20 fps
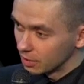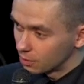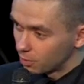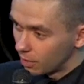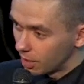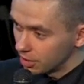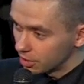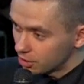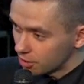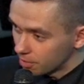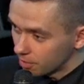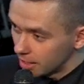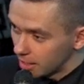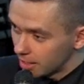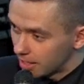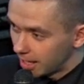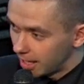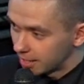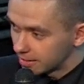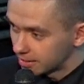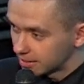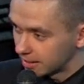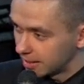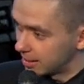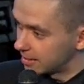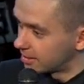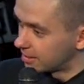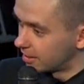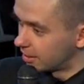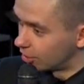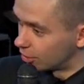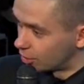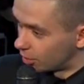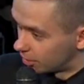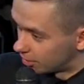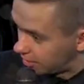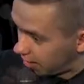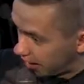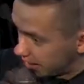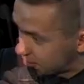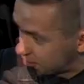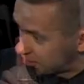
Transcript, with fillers: one tree God says, don't touch